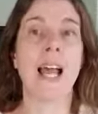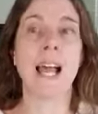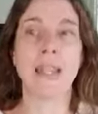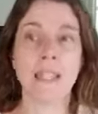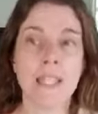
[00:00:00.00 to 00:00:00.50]

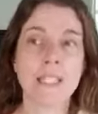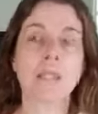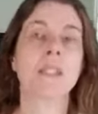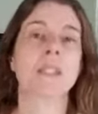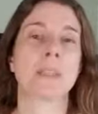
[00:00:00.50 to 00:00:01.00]
And this
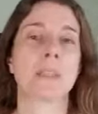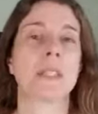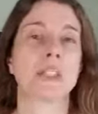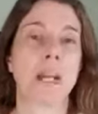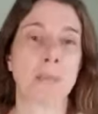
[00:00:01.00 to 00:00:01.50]
works with the
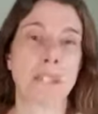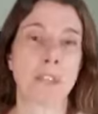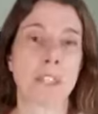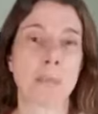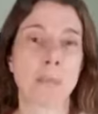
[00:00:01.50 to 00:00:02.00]

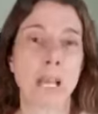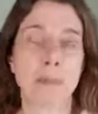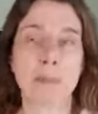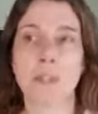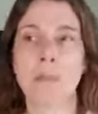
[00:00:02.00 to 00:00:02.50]
Shopmetrics
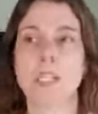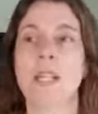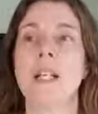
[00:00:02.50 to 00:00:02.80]
platforms.